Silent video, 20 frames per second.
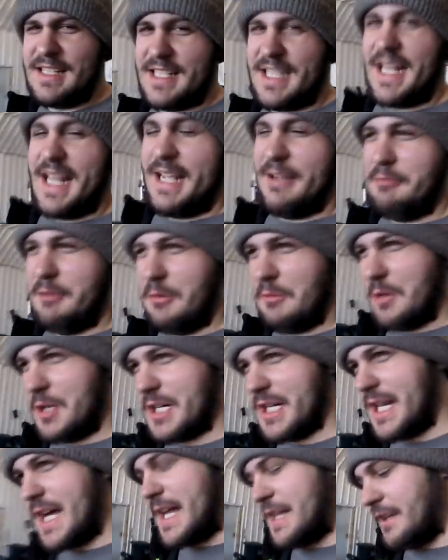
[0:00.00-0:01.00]
Today we're
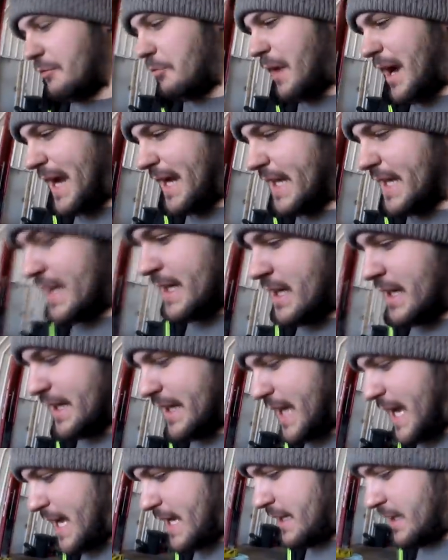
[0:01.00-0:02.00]
working on the wagon
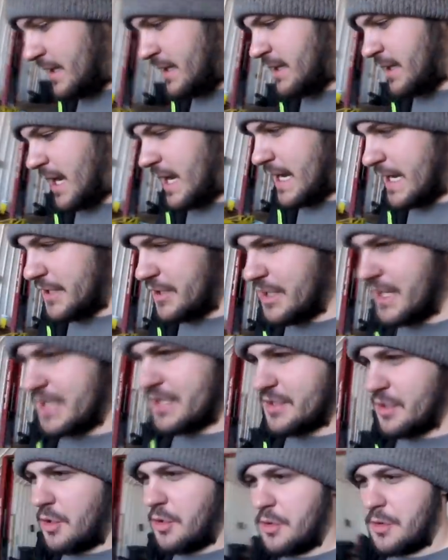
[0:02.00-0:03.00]
again. Uh, you
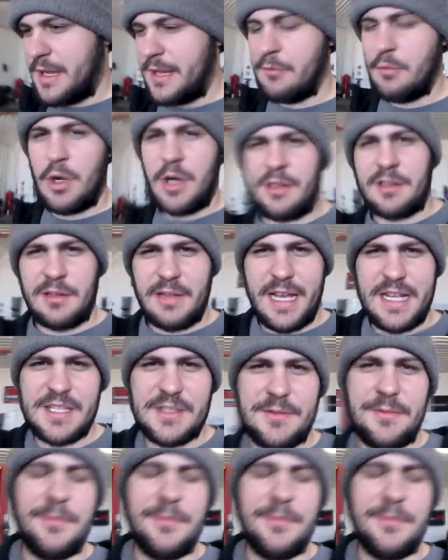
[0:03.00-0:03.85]
guys know in one of the last